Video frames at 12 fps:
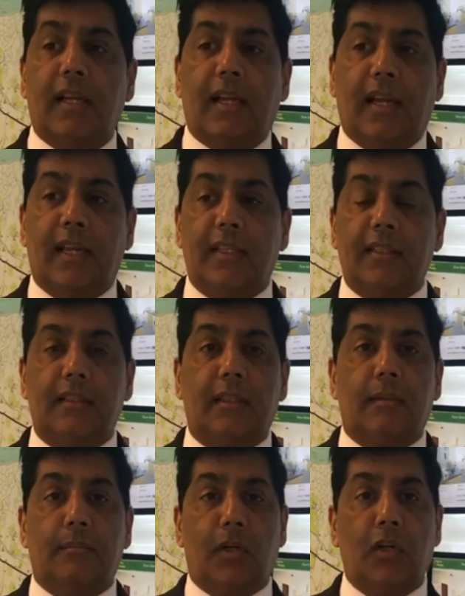And
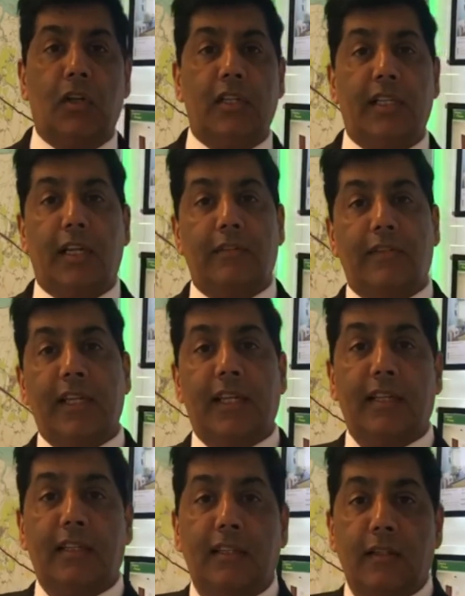my colleague over
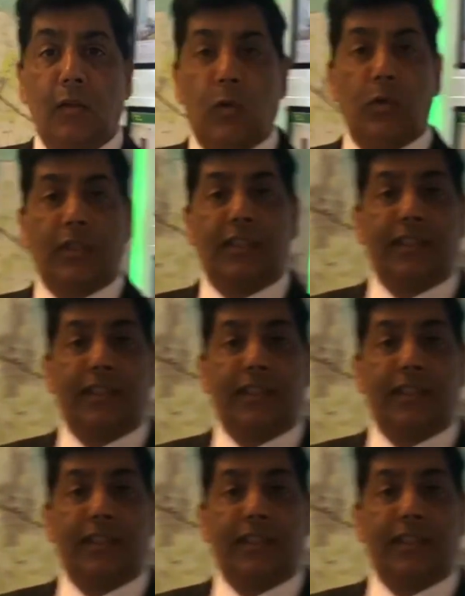here, Lorne,